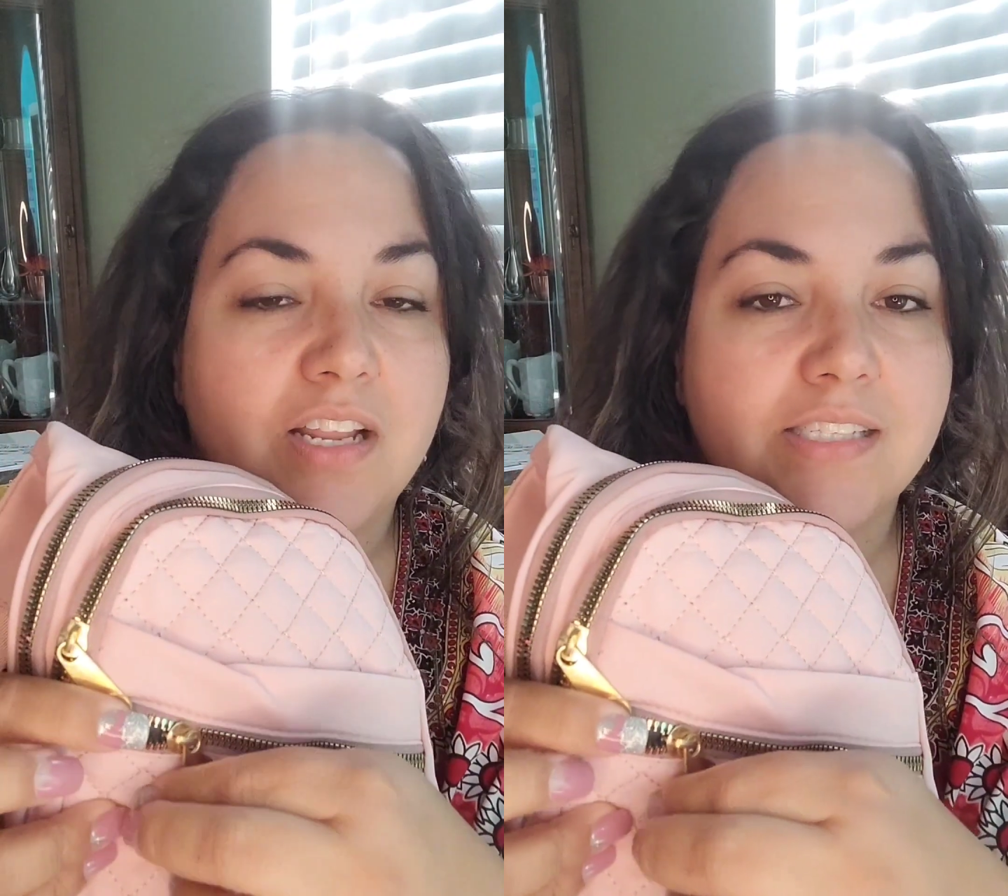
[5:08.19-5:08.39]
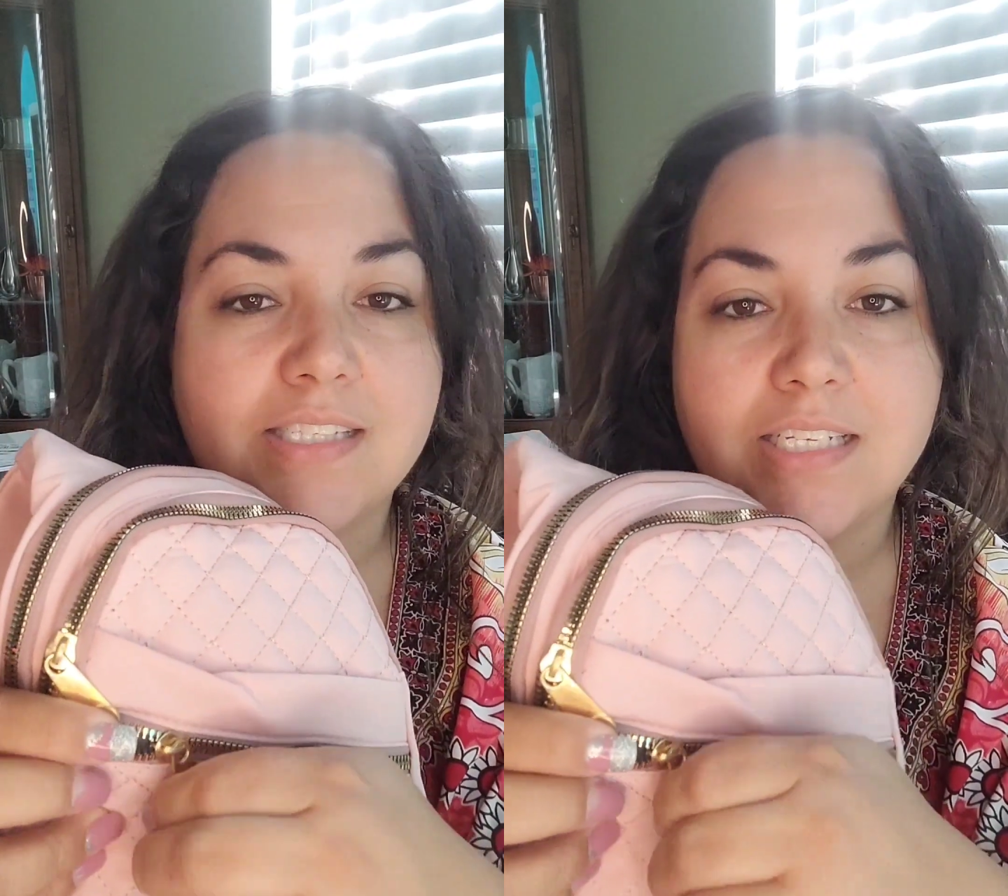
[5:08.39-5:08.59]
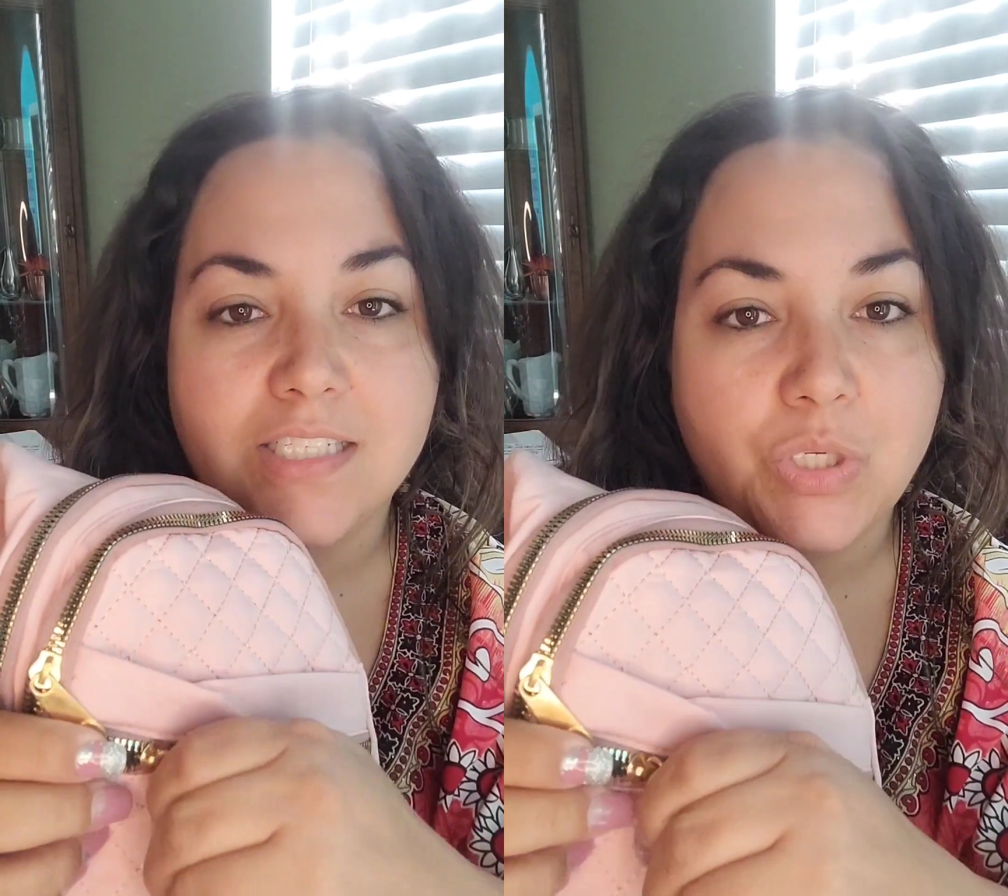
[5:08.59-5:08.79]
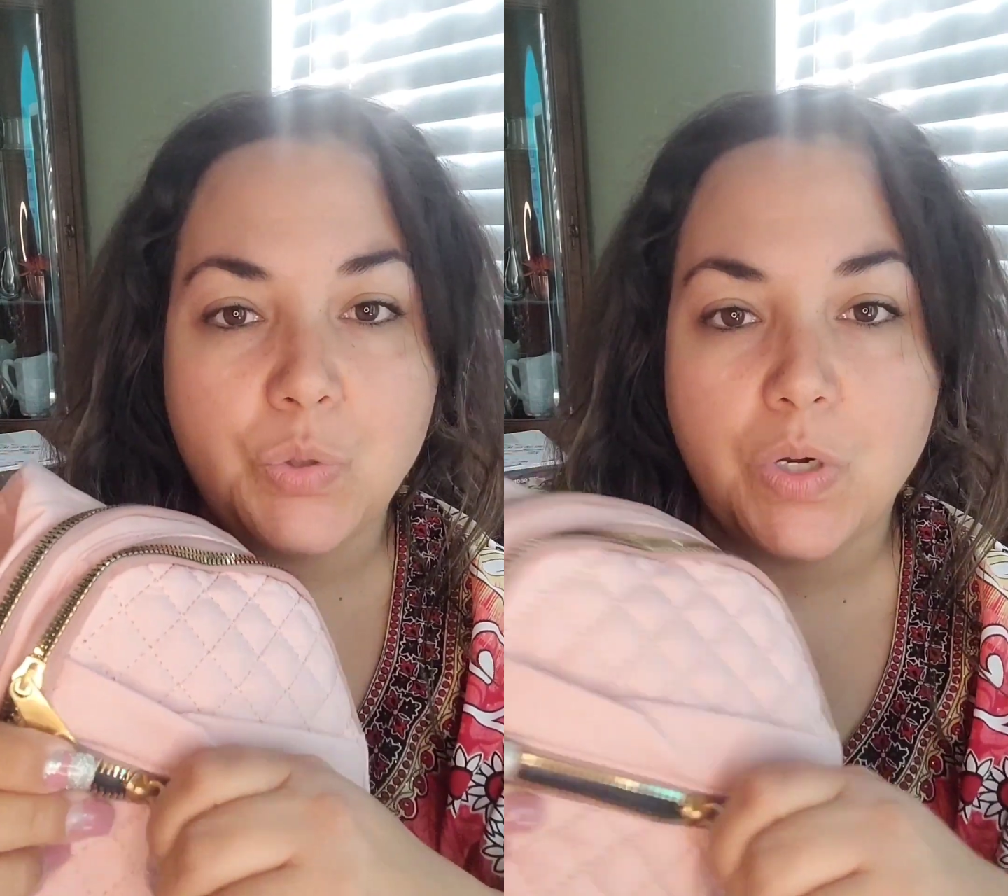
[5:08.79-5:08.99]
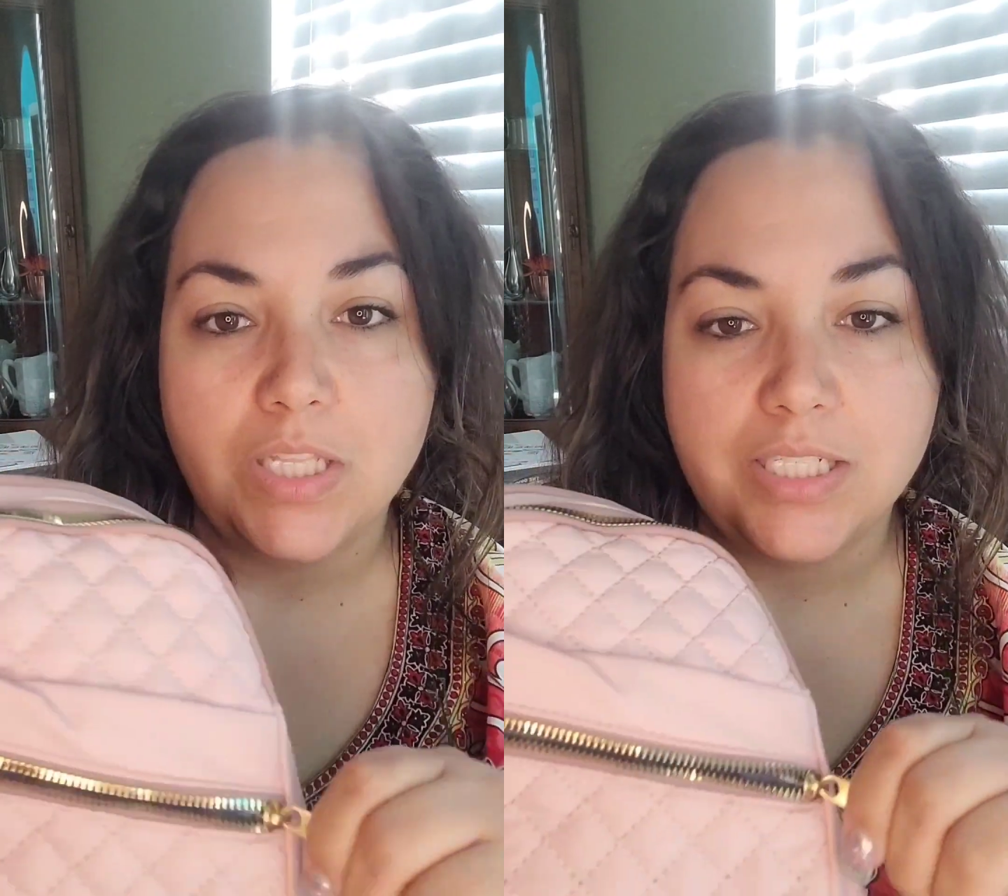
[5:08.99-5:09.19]
sending you
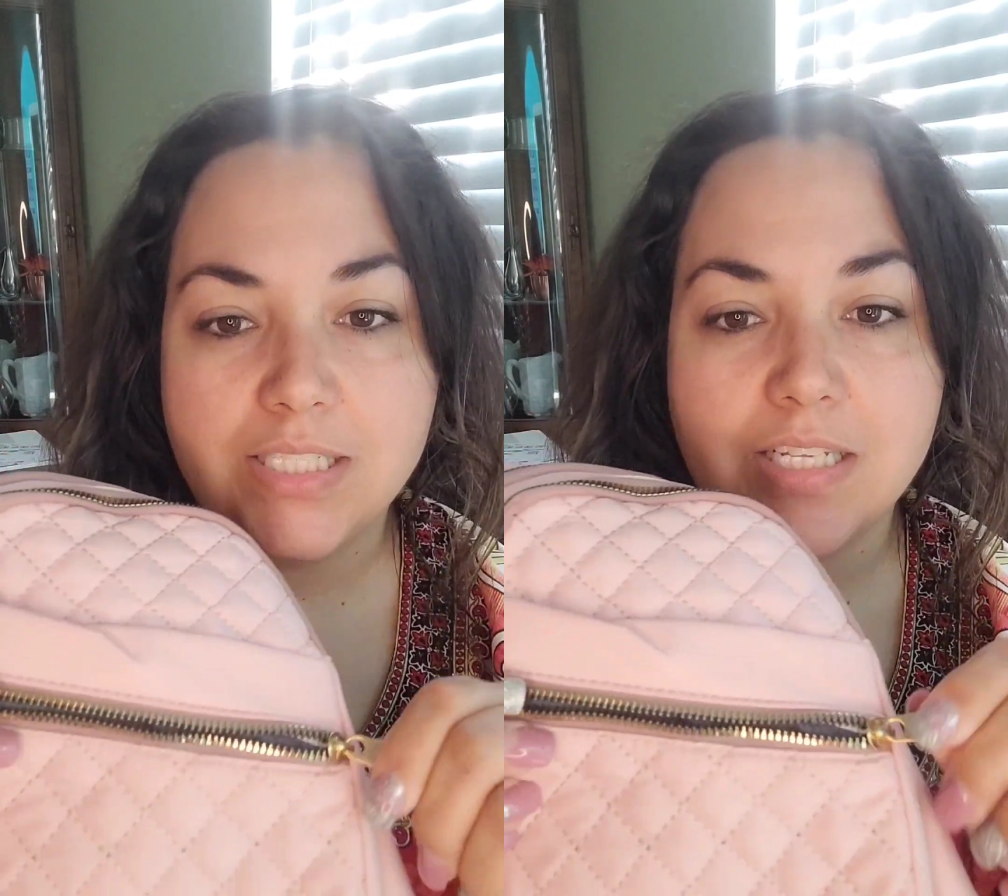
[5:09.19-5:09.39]
quality stuff.